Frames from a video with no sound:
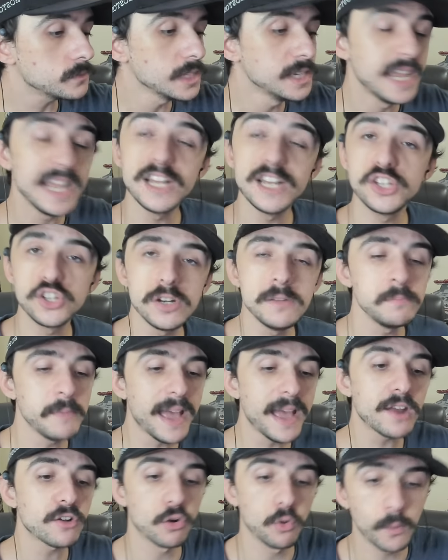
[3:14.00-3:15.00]
it shouldn't
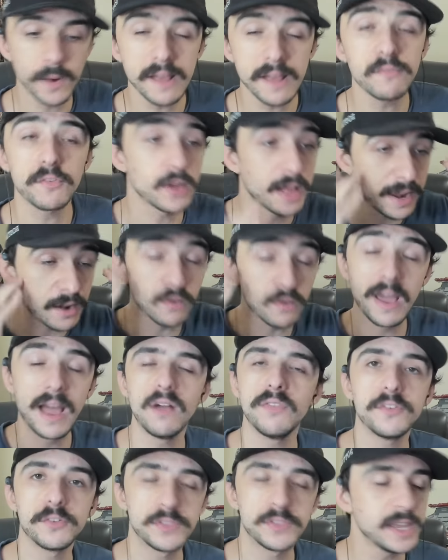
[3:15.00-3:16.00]
matter or whatever. I don't know how
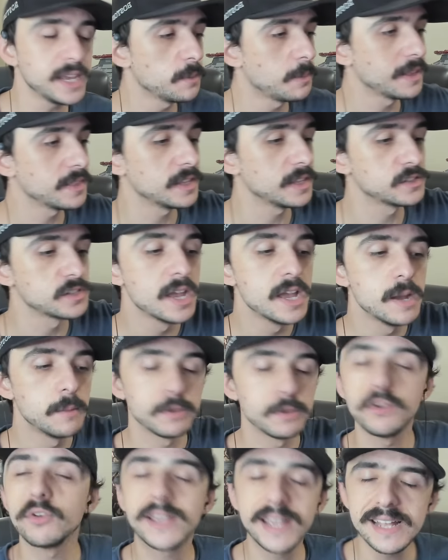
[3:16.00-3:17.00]
they're thinking about this, but
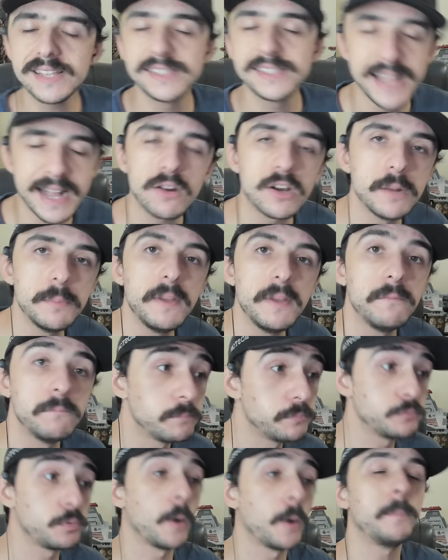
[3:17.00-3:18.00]
your kid's now going to be
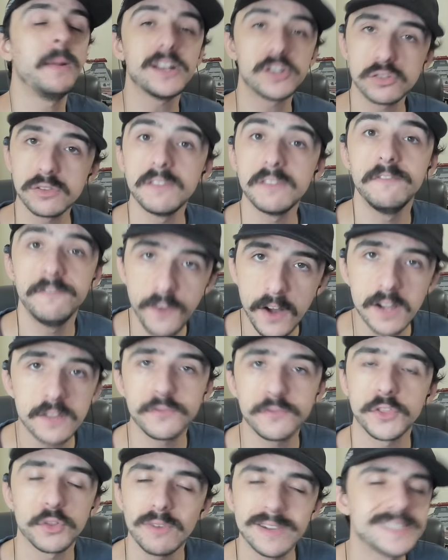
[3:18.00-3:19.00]
perpetually fucked
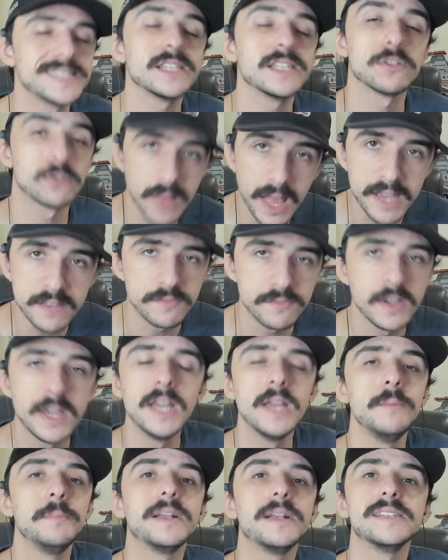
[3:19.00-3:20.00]
for the rest of their life
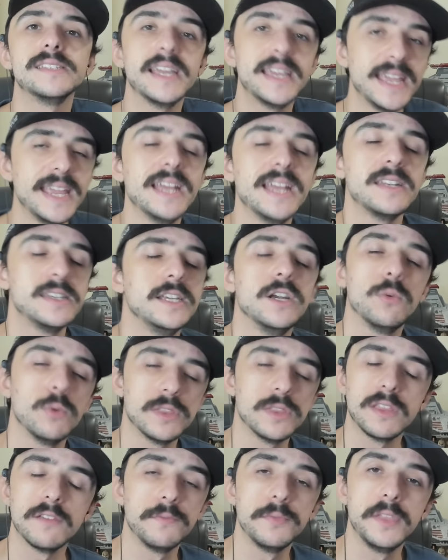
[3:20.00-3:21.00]
because they can't deal with
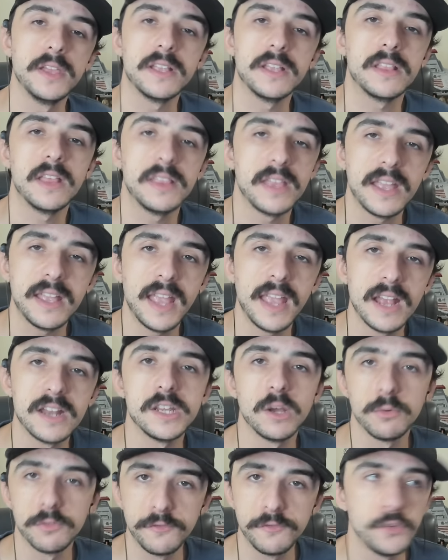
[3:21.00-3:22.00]
the like they, they can't
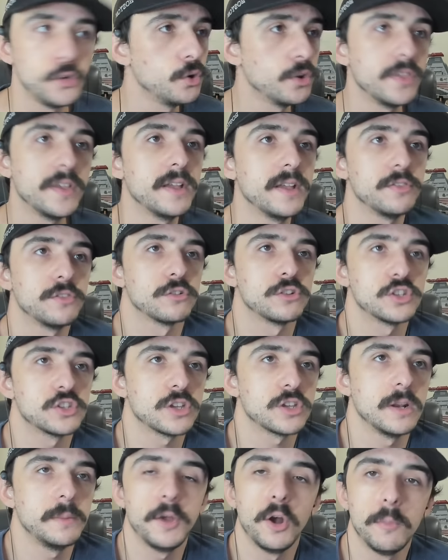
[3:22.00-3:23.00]
deal with food. They they're just
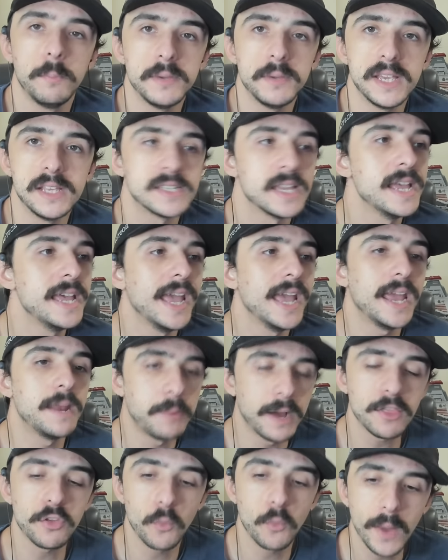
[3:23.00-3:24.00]
going to be obese. And
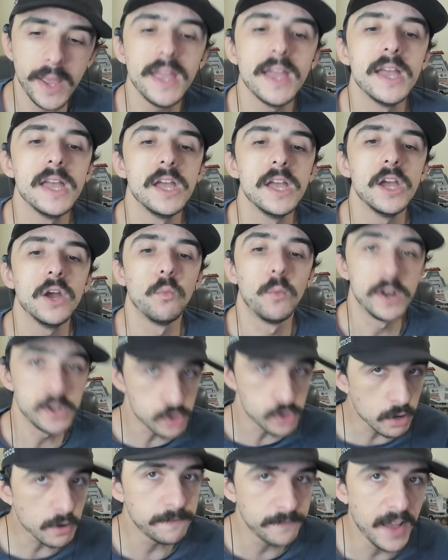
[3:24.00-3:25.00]
by the way, when
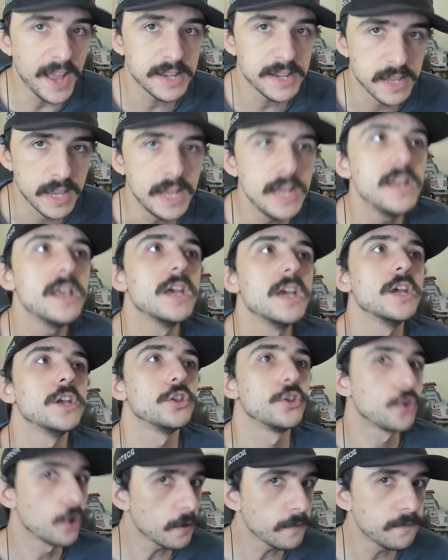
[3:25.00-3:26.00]
you're a fat kid,
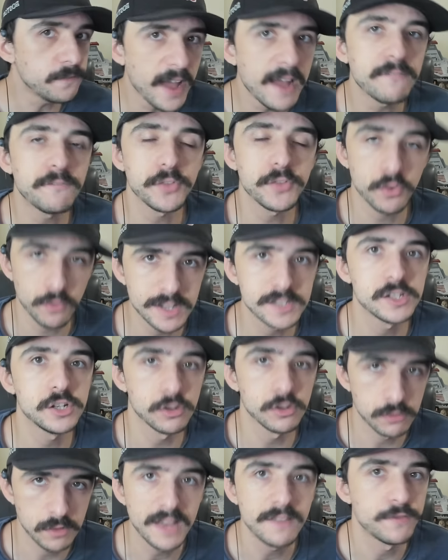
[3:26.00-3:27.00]
you're fat for the rest of
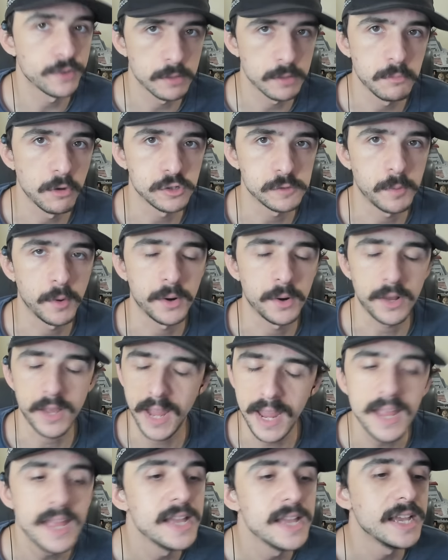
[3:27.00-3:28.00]
your life for the most part,
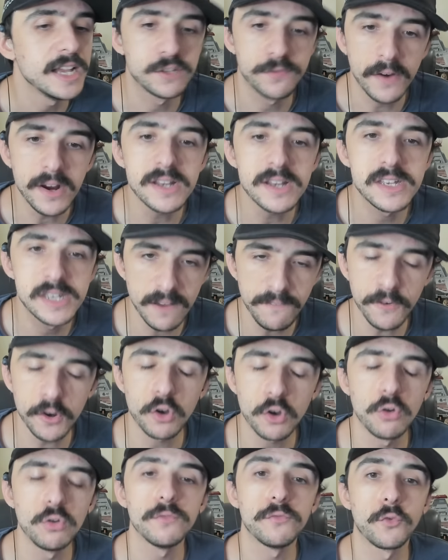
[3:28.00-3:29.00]
okay? It's very
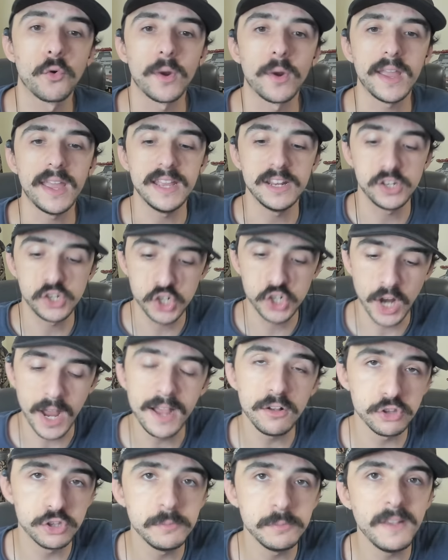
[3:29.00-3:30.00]
difficult for a
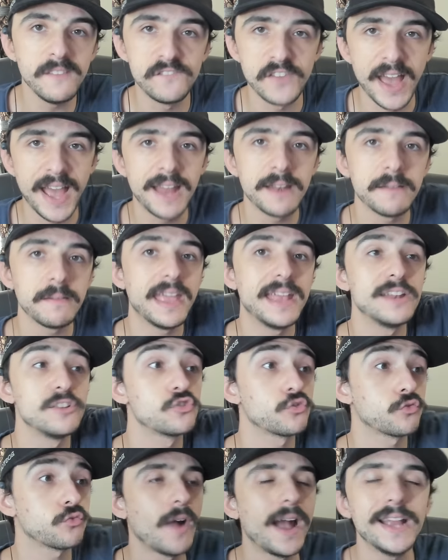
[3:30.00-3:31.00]
child to be fat and
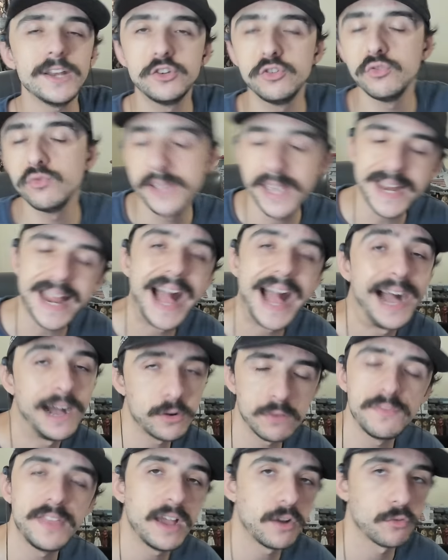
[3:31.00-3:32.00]
try to get out
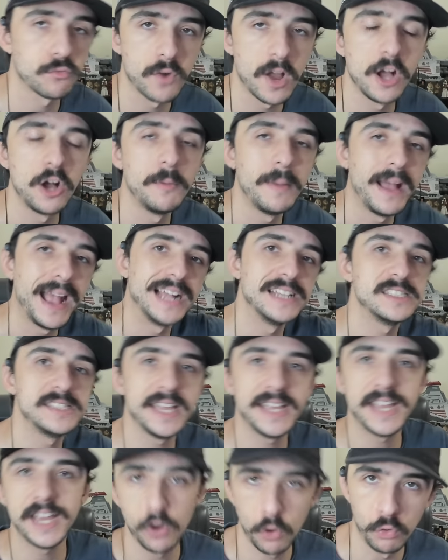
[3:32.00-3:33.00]
of that realm as they
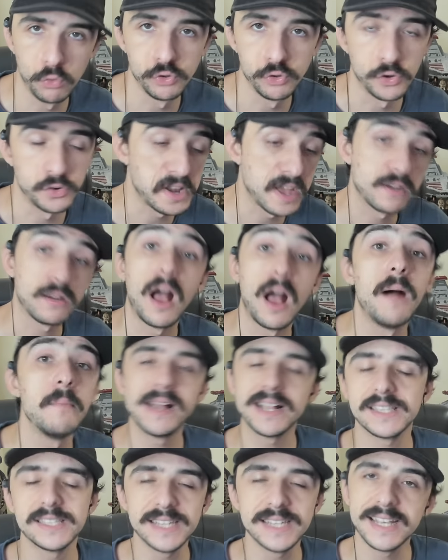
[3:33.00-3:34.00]
get older. Now, I'm
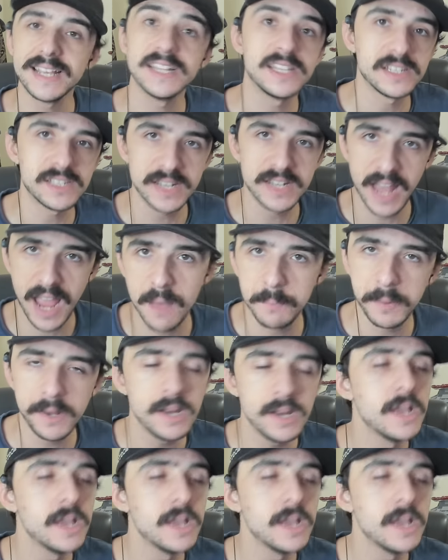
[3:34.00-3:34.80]
not saying it doesn't happen.